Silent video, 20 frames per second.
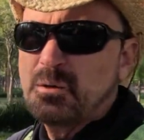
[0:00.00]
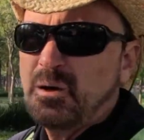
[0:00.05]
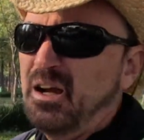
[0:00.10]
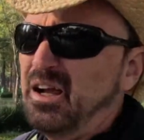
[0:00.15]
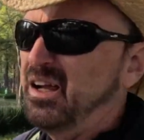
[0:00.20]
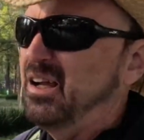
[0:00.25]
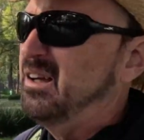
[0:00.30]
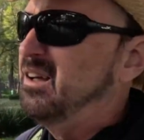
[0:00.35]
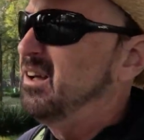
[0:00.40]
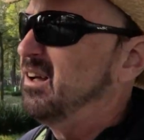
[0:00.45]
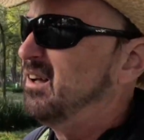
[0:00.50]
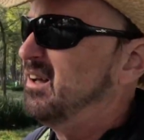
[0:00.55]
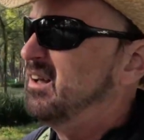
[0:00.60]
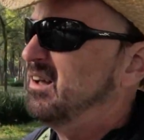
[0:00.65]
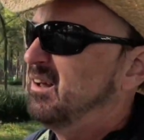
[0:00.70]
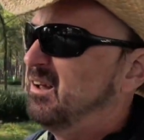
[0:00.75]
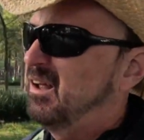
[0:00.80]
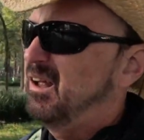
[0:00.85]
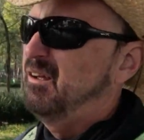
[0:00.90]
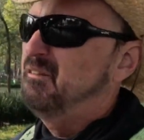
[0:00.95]
rate
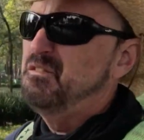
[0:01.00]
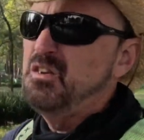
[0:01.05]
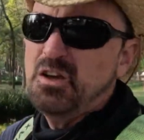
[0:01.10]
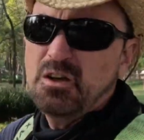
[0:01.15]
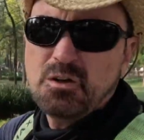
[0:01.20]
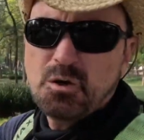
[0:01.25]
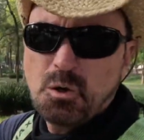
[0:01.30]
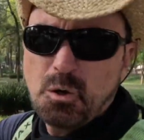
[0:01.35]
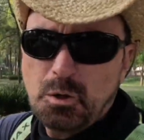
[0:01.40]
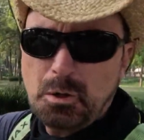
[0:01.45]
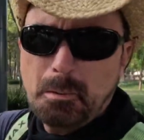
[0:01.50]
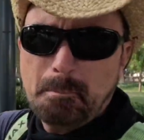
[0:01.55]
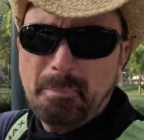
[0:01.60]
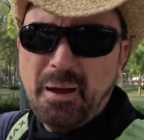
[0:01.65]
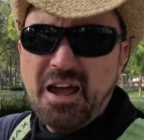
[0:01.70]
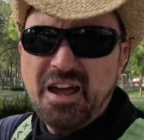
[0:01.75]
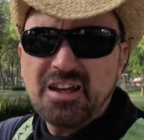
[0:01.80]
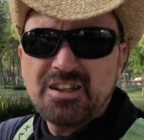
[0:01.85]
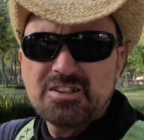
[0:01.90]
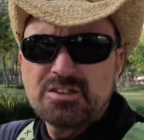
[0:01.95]
if you go to
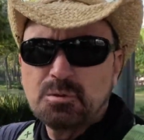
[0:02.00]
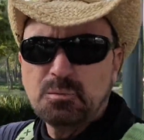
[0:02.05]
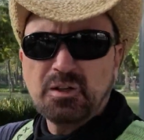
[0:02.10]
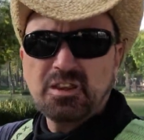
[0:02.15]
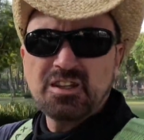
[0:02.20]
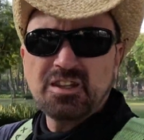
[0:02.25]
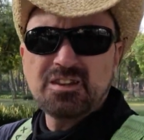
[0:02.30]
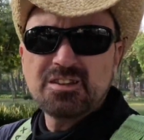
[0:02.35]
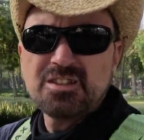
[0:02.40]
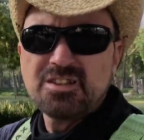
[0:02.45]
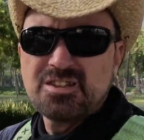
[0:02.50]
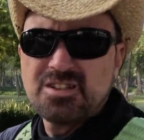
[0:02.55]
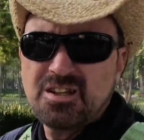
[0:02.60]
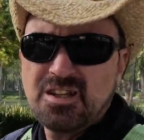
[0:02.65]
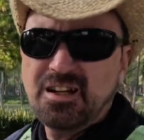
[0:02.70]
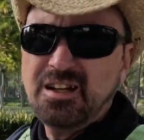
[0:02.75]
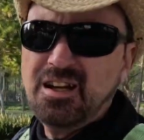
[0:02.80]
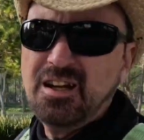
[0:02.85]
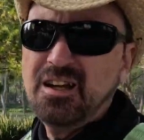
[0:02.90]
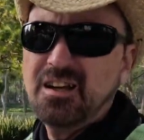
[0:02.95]
banks within the
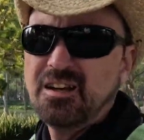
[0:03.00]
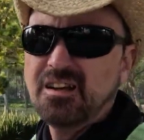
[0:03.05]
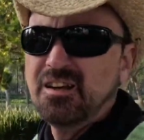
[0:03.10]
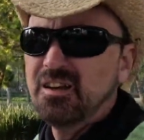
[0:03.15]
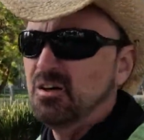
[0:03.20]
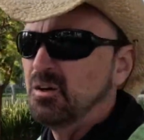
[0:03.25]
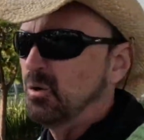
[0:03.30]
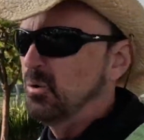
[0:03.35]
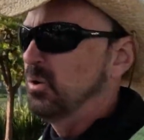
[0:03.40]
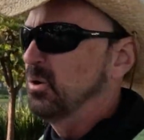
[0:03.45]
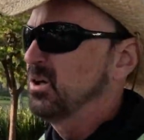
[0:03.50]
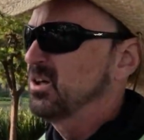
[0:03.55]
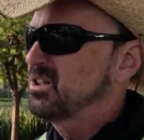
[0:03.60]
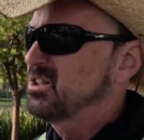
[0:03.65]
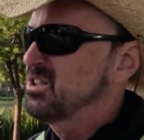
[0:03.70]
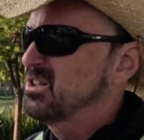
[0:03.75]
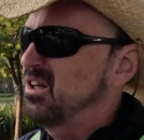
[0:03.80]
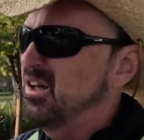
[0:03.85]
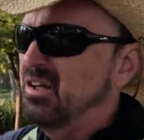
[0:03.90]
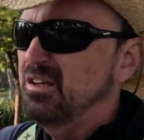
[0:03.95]
city or
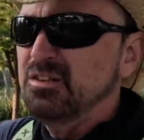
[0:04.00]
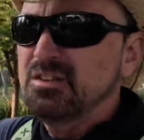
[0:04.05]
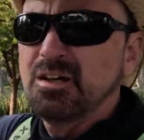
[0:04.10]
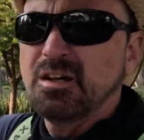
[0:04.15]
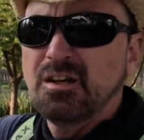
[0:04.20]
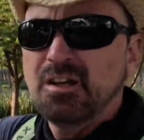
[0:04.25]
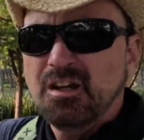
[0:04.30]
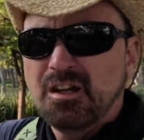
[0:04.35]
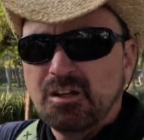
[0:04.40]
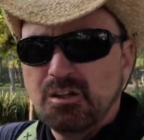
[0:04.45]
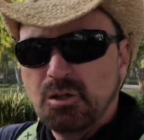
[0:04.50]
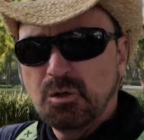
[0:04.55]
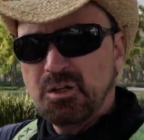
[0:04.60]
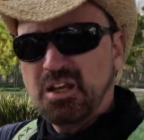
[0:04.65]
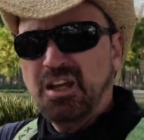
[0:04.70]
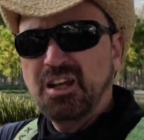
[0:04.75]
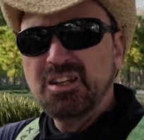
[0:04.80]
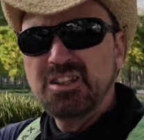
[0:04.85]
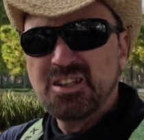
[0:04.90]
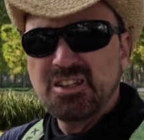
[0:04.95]
exchange
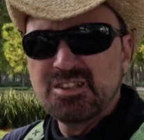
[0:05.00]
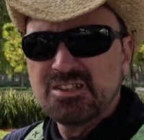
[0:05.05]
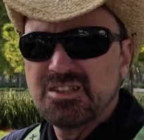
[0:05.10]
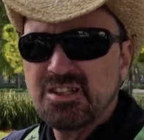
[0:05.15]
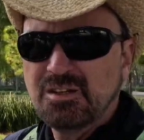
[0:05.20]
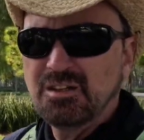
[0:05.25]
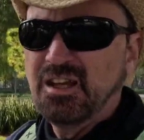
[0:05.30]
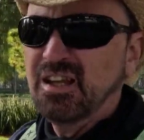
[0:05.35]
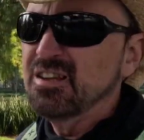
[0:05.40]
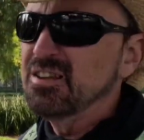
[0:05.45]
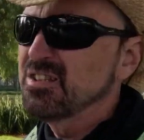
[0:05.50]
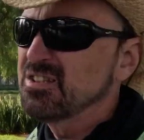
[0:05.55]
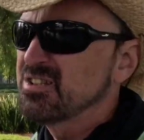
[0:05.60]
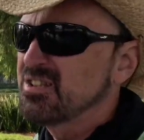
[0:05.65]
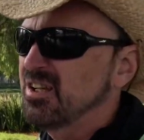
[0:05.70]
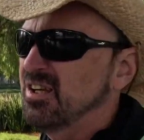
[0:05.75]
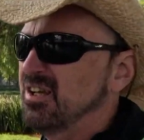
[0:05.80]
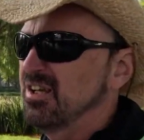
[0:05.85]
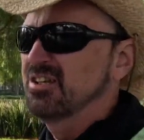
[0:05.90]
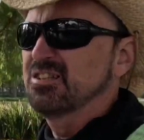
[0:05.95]
locations in the
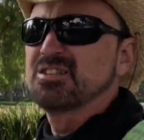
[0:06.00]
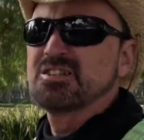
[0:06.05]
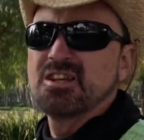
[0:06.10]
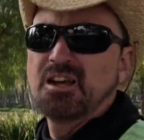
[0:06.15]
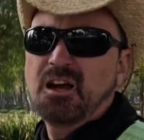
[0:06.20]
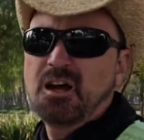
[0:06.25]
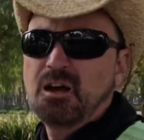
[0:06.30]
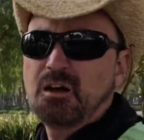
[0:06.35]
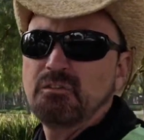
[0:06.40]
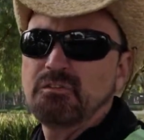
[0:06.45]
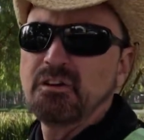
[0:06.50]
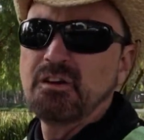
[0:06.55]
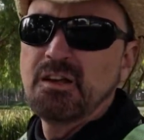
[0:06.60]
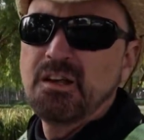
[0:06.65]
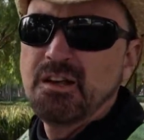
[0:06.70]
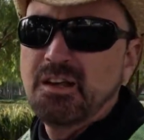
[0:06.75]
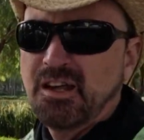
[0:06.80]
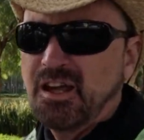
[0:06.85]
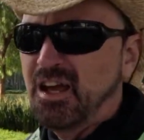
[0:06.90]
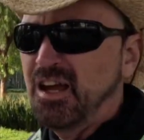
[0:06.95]
city itself,
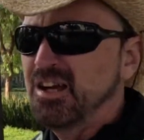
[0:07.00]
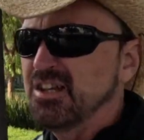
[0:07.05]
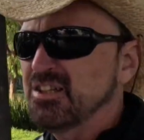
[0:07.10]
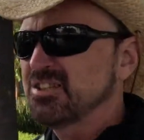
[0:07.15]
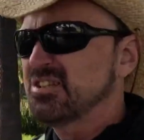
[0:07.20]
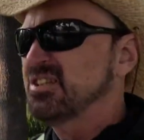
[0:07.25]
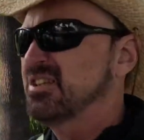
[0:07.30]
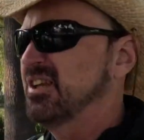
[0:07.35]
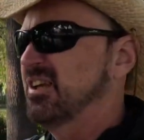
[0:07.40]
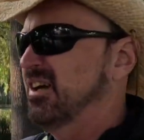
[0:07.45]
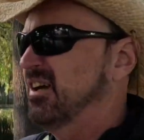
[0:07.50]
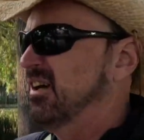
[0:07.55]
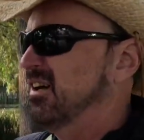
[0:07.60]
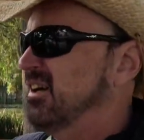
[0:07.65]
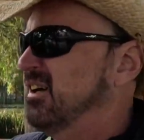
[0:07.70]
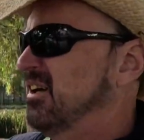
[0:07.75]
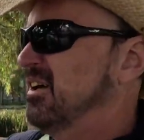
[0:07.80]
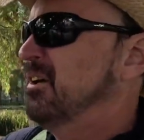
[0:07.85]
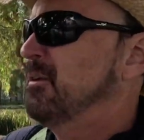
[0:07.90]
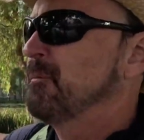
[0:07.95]
as the
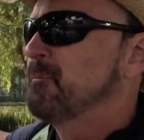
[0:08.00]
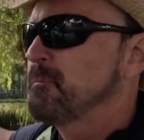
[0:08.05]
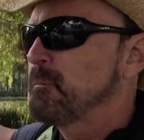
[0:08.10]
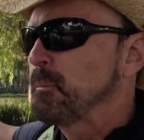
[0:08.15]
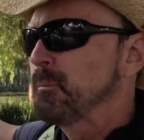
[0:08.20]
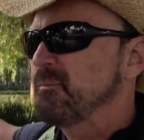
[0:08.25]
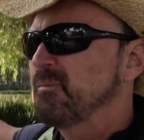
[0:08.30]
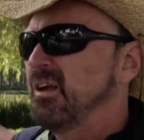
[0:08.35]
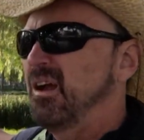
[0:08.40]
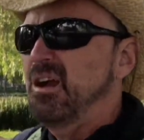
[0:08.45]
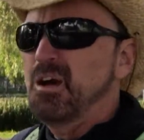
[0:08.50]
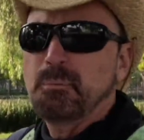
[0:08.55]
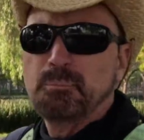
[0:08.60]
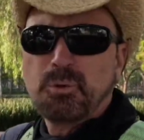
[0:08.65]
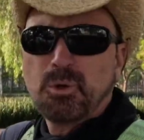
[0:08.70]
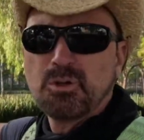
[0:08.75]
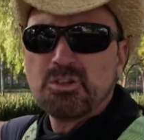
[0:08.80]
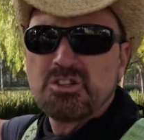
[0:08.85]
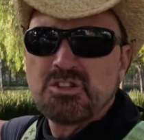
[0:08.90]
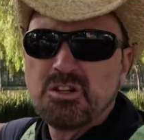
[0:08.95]

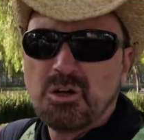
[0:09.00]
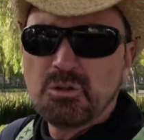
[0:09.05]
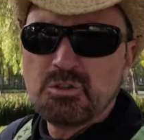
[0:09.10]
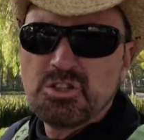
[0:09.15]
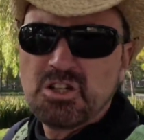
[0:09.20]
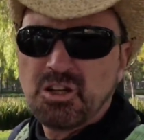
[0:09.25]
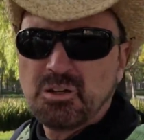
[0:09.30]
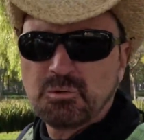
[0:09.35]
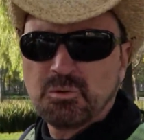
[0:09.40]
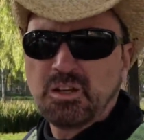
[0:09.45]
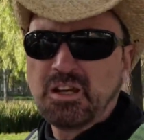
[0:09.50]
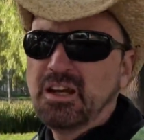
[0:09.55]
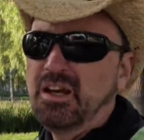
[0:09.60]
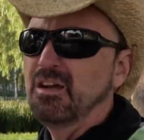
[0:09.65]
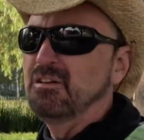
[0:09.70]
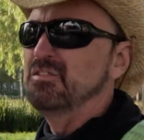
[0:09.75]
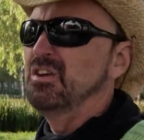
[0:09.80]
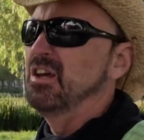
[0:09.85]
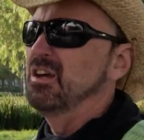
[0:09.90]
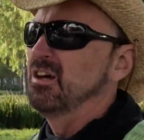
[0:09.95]
airports don't generally
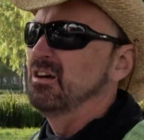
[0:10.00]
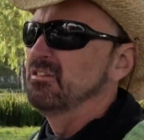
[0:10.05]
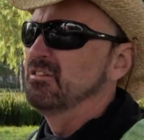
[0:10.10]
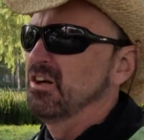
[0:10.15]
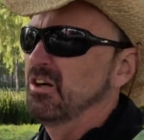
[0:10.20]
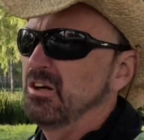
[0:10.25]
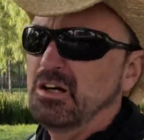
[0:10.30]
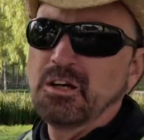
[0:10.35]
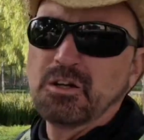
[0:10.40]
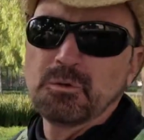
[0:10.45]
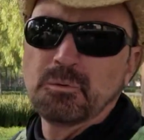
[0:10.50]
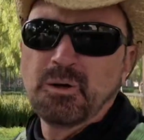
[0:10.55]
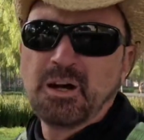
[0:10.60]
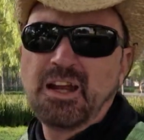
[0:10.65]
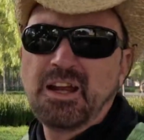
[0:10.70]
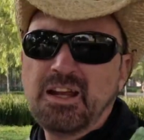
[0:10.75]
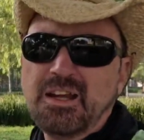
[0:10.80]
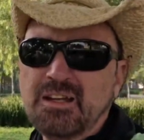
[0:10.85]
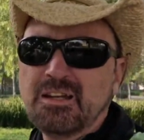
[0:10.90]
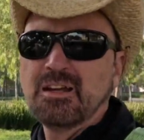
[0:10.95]
give you a very good
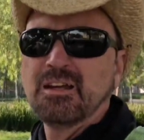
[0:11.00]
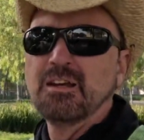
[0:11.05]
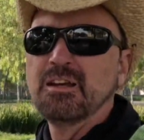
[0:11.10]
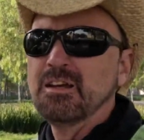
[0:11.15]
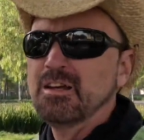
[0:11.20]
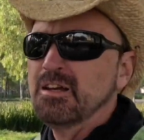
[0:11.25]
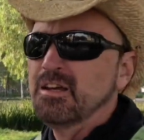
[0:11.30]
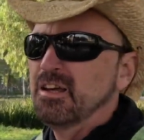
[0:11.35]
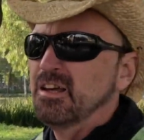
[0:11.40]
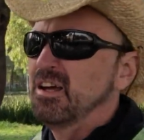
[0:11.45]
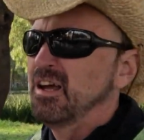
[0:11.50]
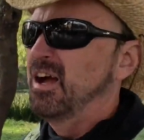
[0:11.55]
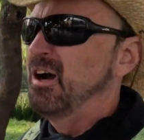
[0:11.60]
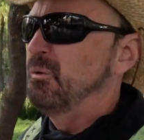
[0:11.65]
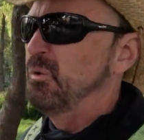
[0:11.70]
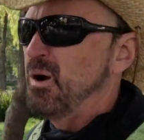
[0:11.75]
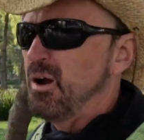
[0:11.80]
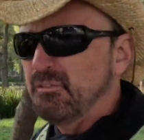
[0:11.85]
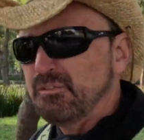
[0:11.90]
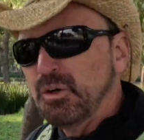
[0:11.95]
rate.
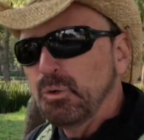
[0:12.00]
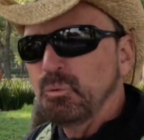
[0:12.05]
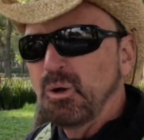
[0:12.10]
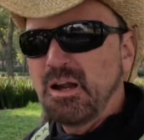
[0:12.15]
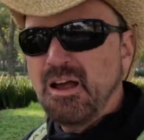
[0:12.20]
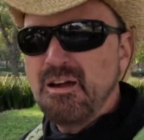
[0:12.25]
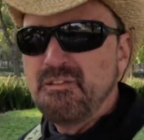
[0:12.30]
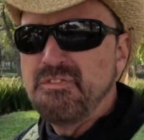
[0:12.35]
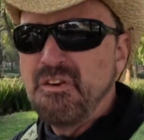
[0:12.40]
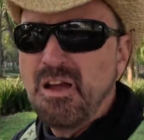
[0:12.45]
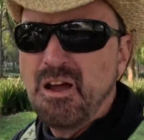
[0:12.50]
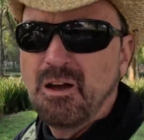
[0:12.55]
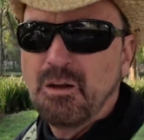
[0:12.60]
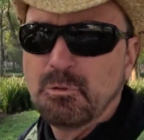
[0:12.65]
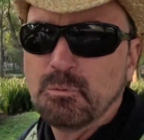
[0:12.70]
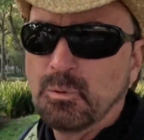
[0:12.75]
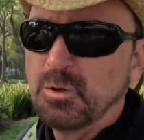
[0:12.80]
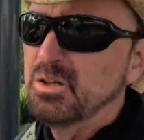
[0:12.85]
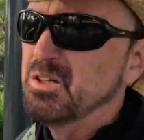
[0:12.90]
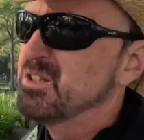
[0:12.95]
However, what I
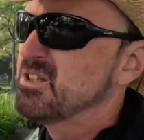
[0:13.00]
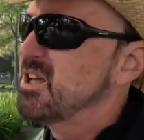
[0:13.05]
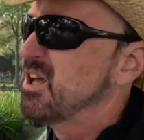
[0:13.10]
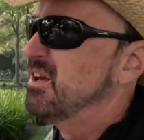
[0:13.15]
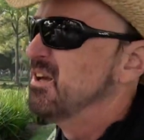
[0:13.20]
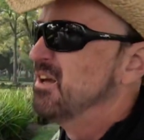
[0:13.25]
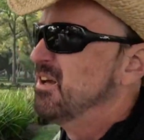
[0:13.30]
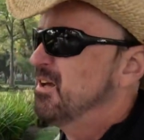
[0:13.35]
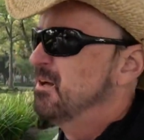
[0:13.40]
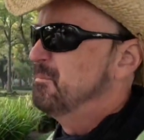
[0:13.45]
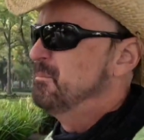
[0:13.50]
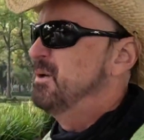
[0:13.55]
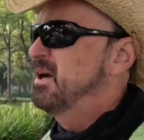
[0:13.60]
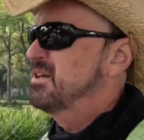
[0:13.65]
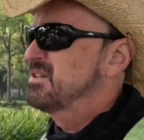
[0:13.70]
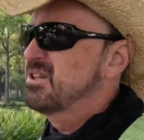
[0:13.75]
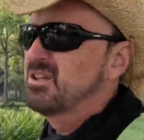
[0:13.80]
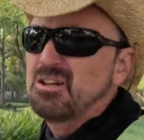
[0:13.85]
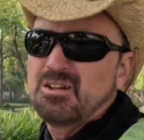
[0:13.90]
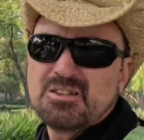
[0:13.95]
found was
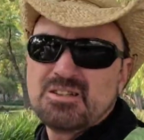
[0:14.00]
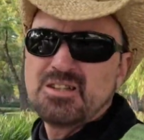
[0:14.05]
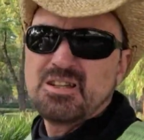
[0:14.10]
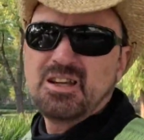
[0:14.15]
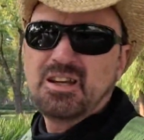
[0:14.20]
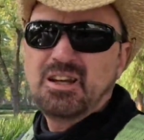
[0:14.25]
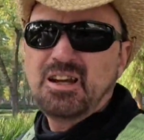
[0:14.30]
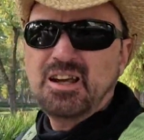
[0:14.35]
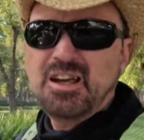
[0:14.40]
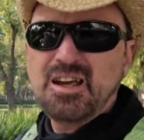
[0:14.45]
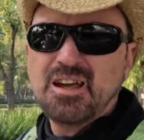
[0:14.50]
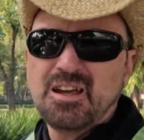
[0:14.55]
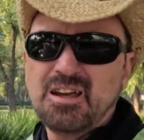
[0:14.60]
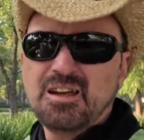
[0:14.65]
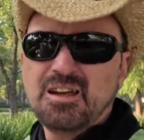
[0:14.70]
Mexico City,